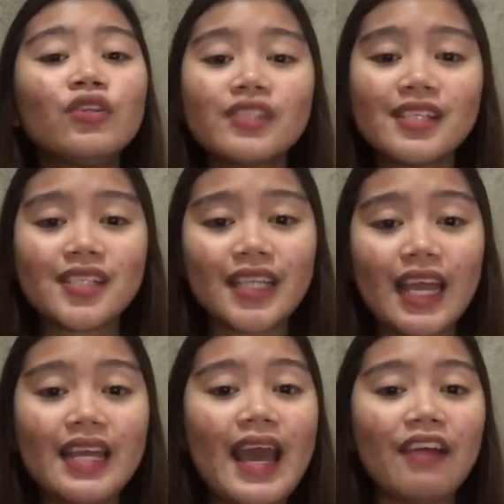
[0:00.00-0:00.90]
to
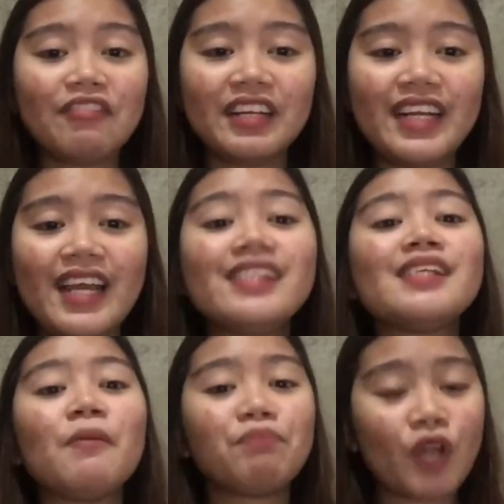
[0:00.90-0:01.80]
sustain
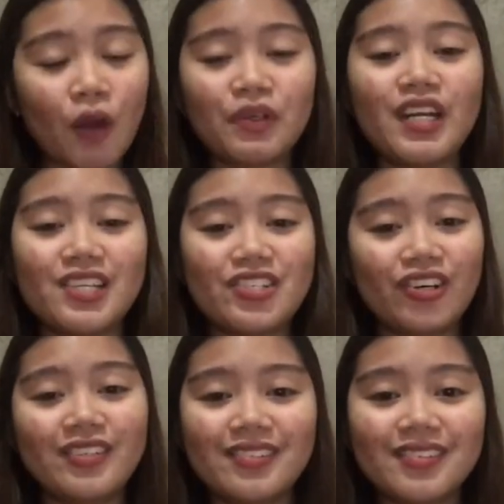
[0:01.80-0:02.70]
everyday's
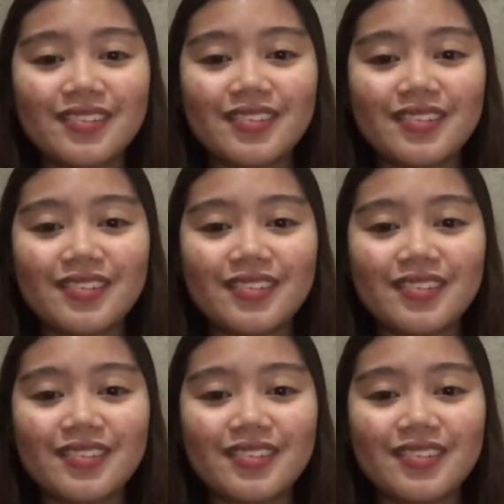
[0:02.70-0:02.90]
operations.